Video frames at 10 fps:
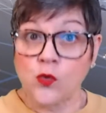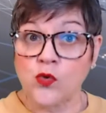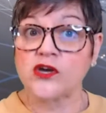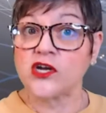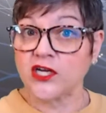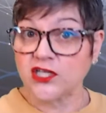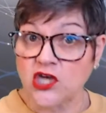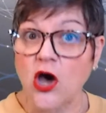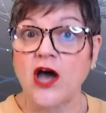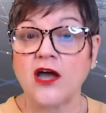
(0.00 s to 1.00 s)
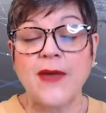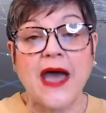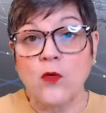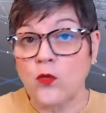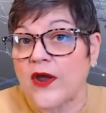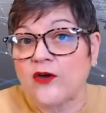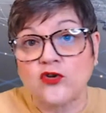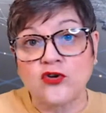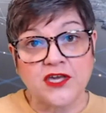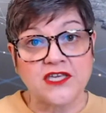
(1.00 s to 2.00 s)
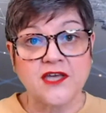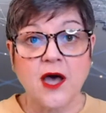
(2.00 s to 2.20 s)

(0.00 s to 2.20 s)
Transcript: We're going to talk about where do cookies